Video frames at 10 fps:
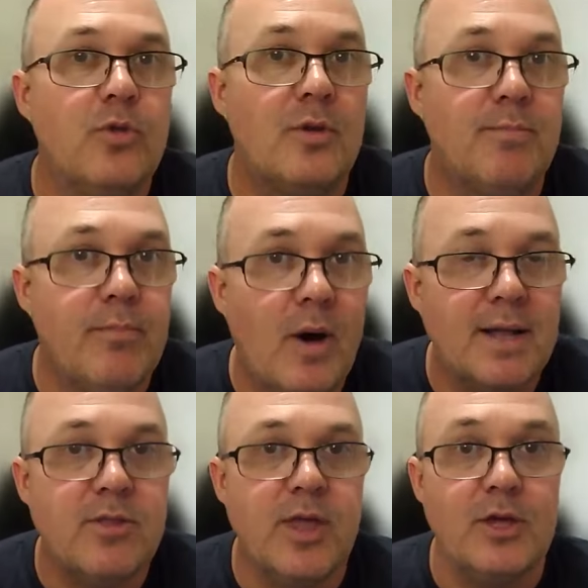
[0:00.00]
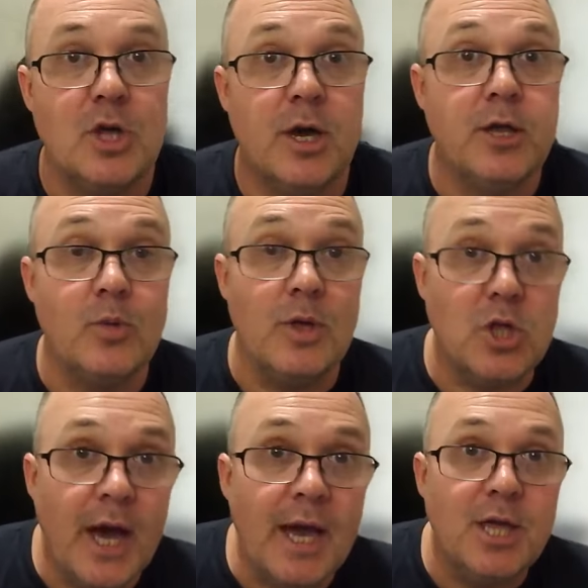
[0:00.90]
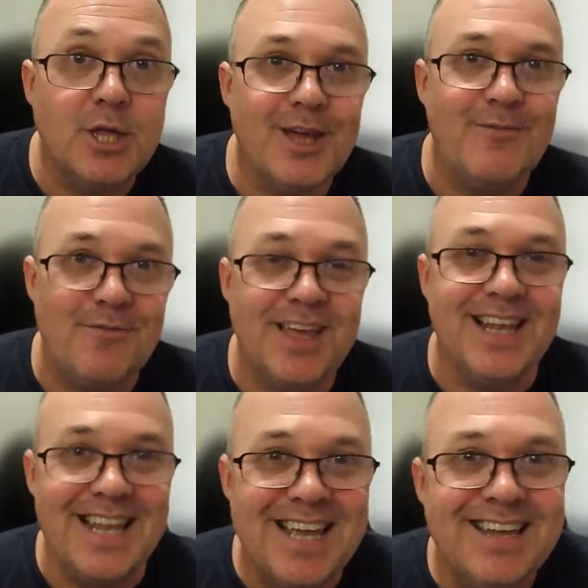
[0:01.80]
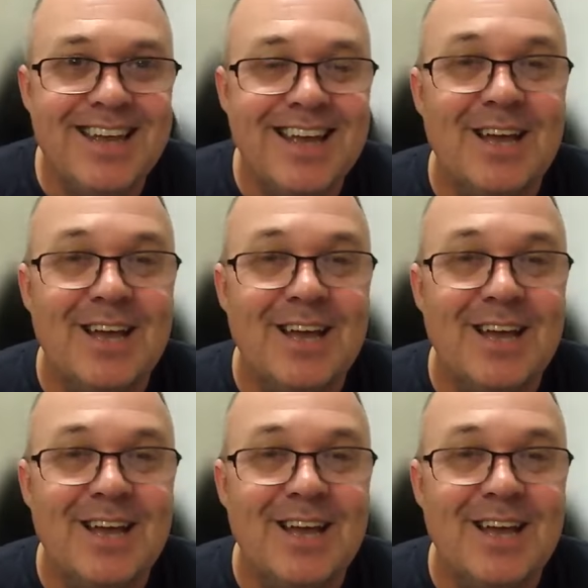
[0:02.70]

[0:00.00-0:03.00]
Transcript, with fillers: the mindset change, we change their fee lid,